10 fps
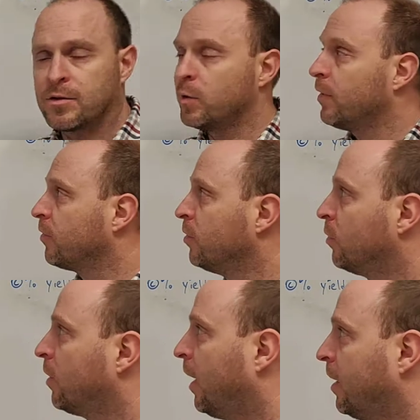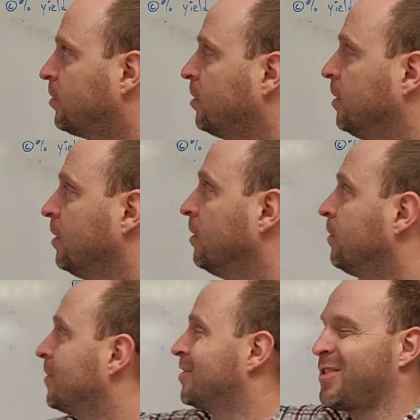so we have a new reaction
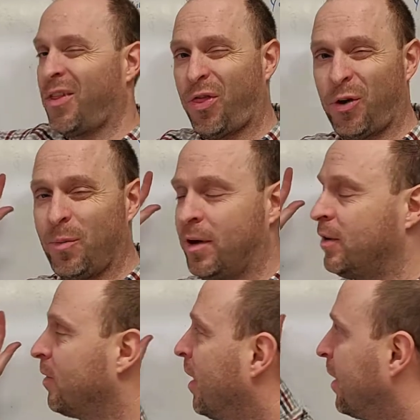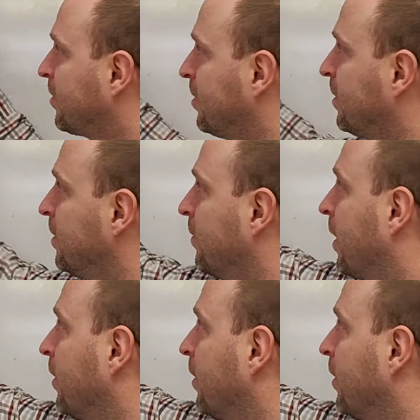here. This is the Thermite reaction. You've got